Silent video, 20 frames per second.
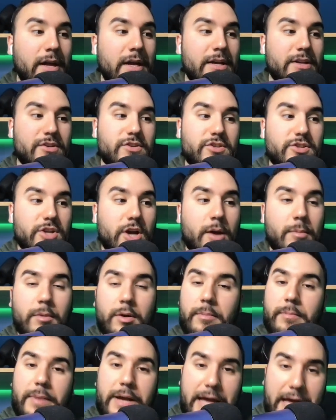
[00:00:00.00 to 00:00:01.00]
Some are
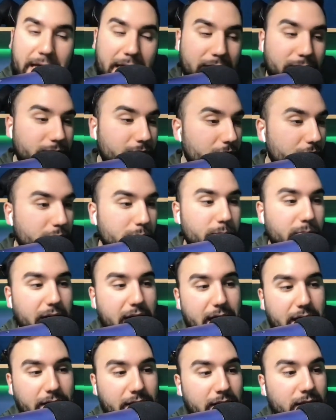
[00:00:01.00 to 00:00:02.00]
bad, very
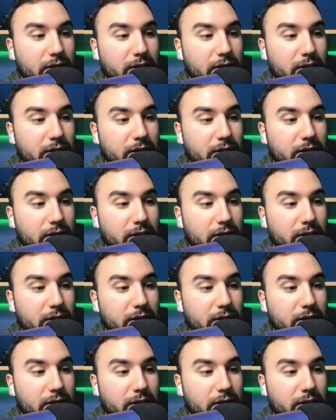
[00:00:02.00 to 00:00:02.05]
bad.